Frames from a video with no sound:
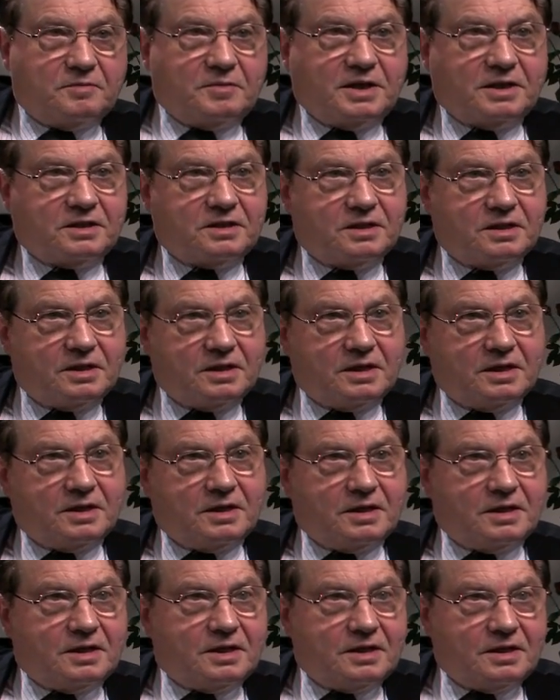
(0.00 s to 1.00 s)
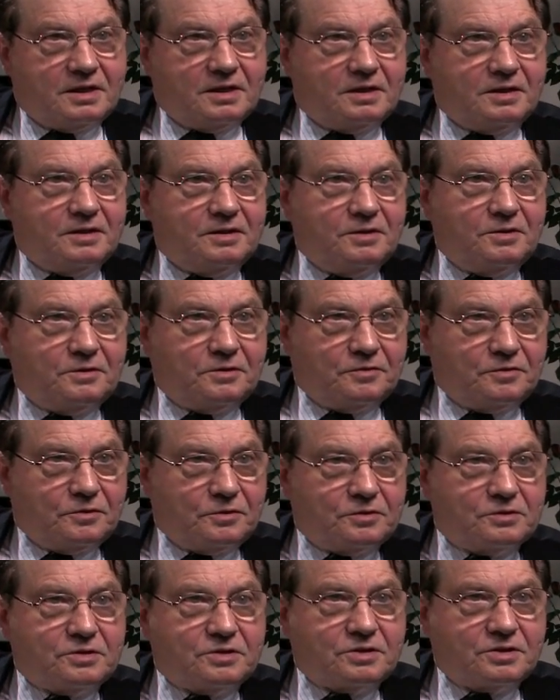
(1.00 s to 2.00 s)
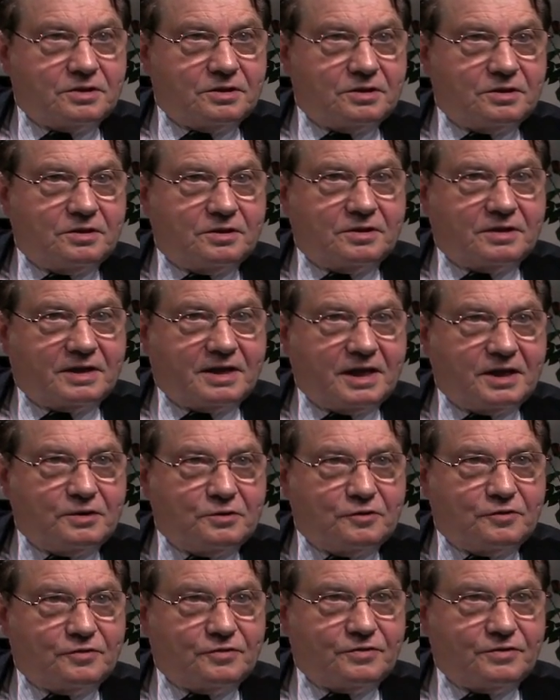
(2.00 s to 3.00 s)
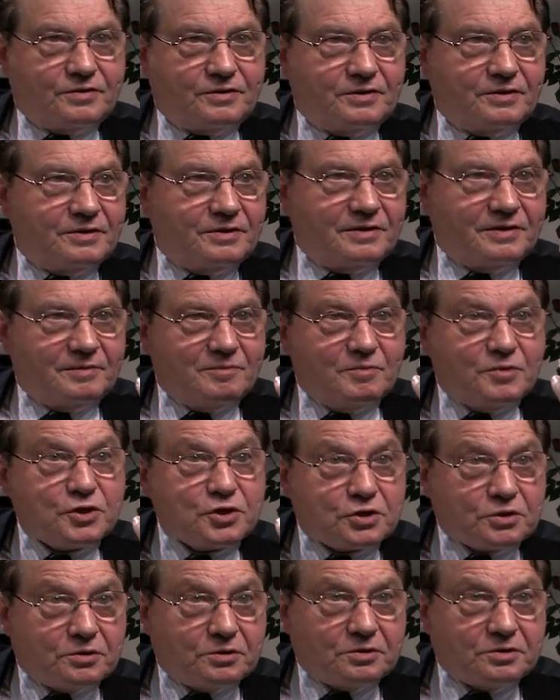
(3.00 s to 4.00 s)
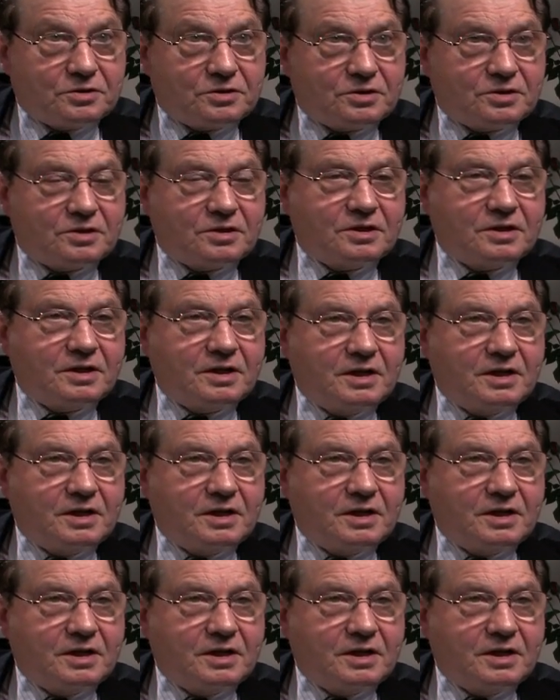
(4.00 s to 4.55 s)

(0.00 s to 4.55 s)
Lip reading: But those kind of measures